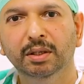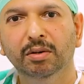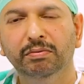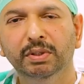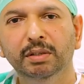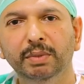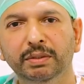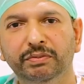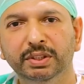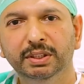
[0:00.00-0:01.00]
of worm
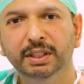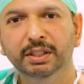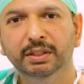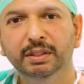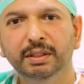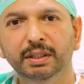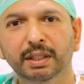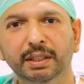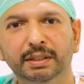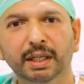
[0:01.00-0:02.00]
infestation
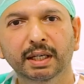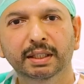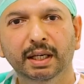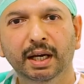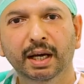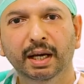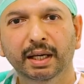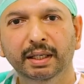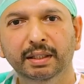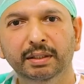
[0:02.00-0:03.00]
inside the eye,